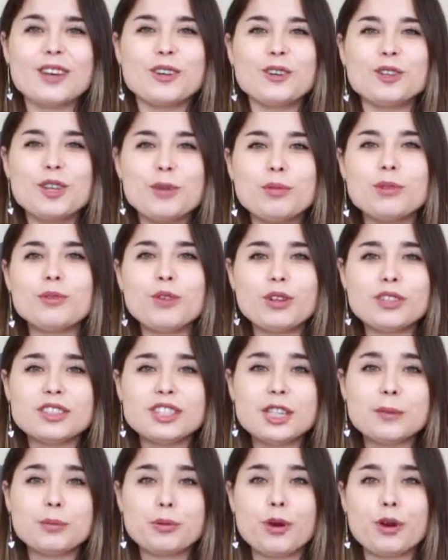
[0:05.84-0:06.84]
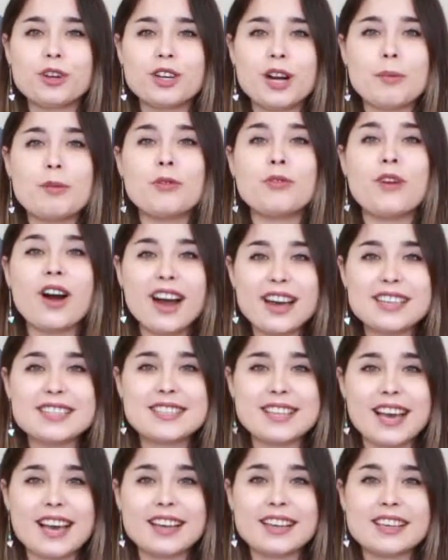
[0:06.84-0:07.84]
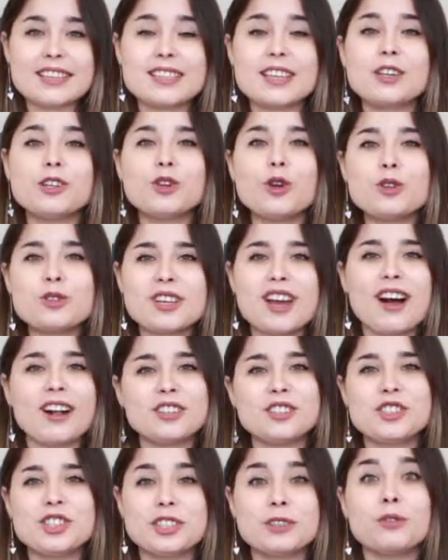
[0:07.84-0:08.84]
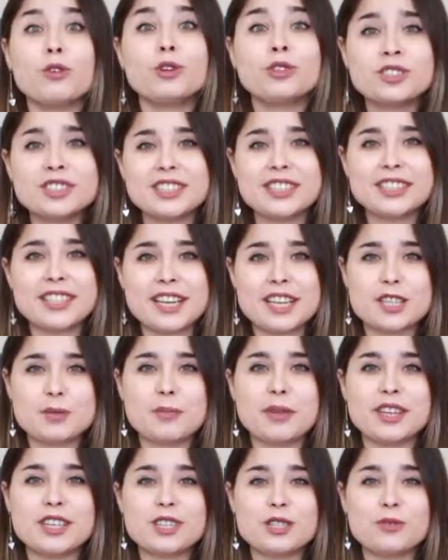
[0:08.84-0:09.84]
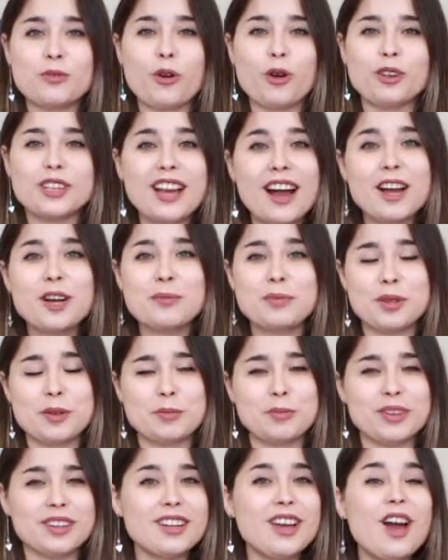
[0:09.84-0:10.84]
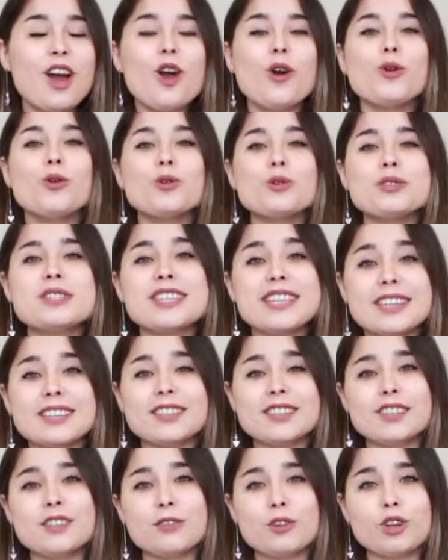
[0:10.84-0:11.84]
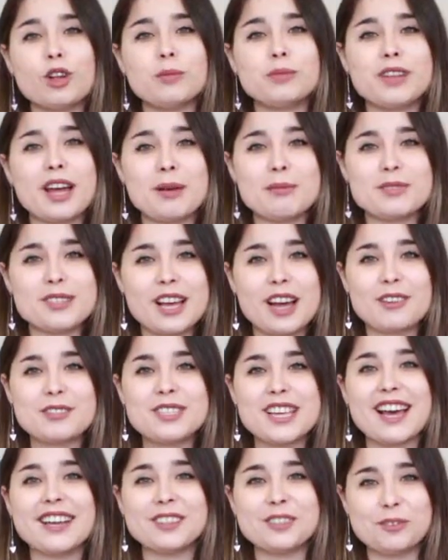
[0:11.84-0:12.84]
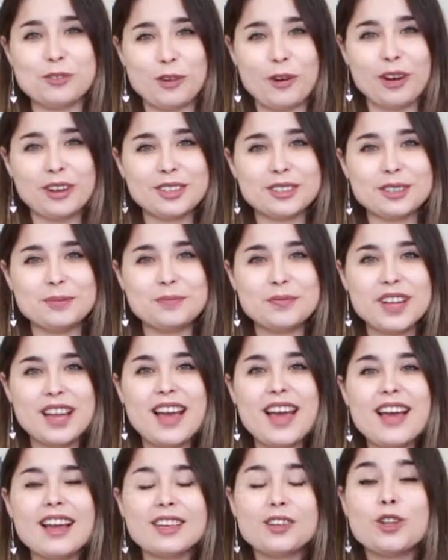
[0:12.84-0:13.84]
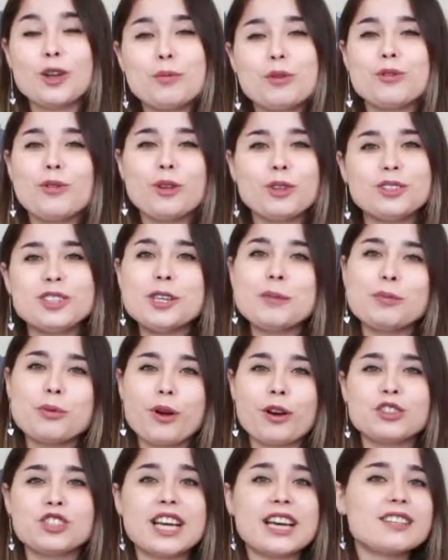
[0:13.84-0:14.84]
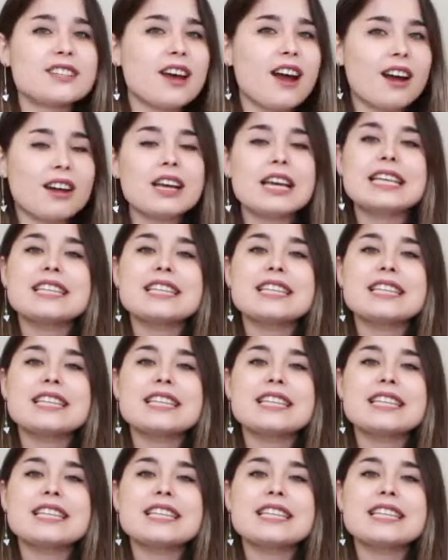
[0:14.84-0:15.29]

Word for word: Global Volunteer Program of AIESEC is a cross-cultural volunteer experience for young people who seek to develop themselves and the world. Global volunteer projects are